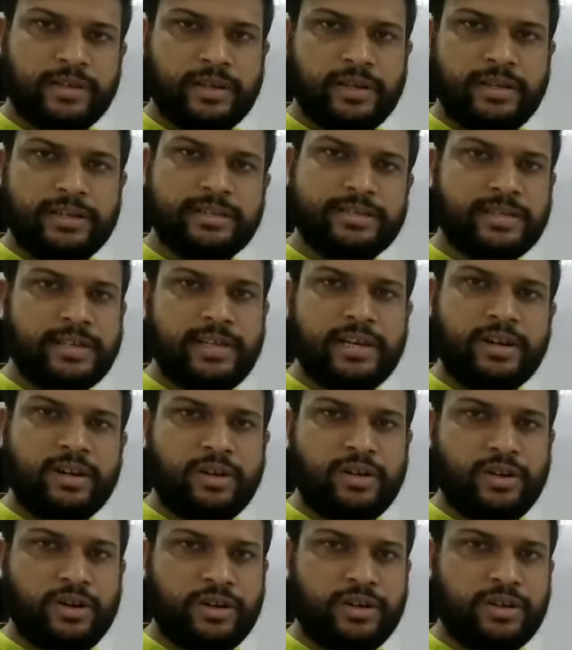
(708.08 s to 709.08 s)
It is clear or
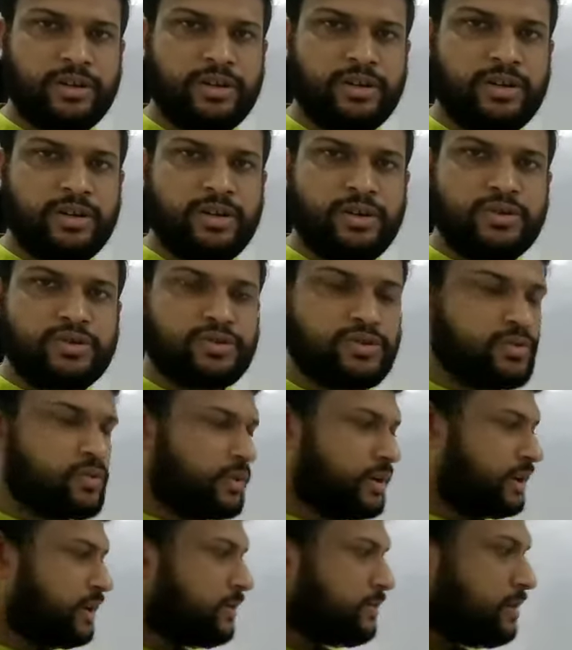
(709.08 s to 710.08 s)
not? So
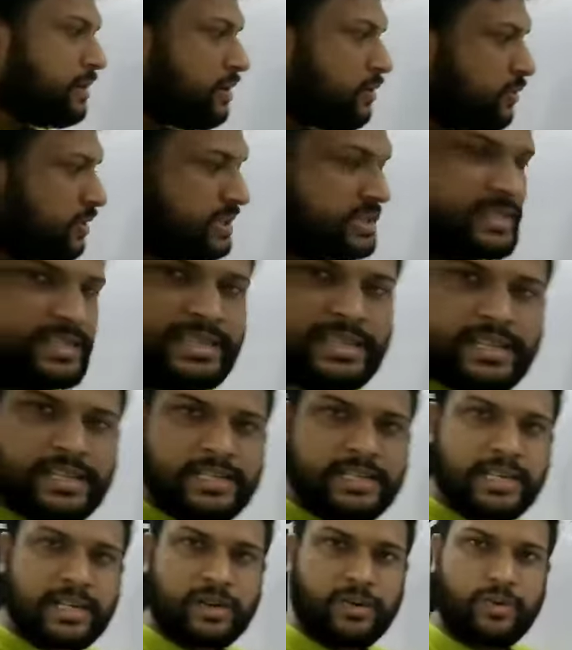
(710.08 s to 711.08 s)
whenever you will see a
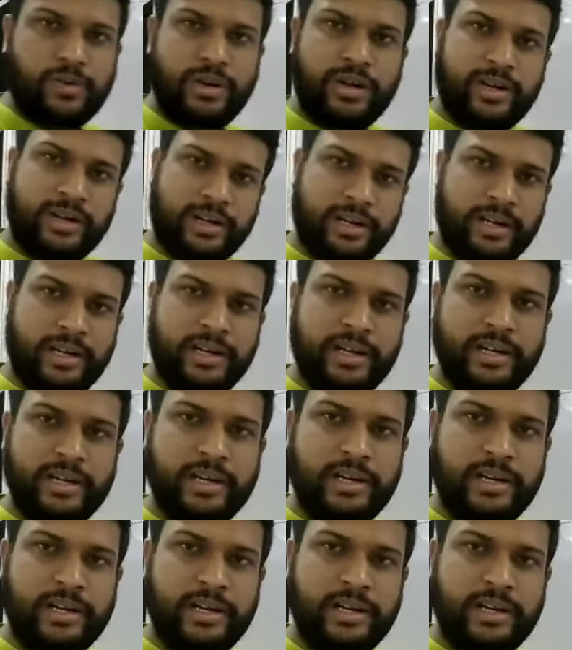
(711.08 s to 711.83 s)
circular turn,